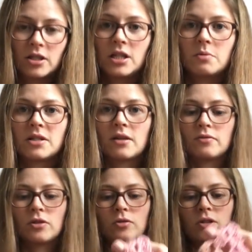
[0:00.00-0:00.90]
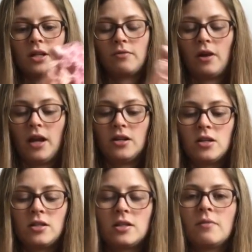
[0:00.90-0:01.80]
teach myself to crochet for
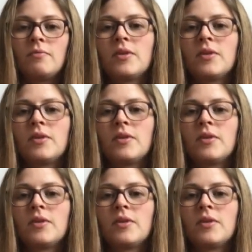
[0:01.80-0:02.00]
ages.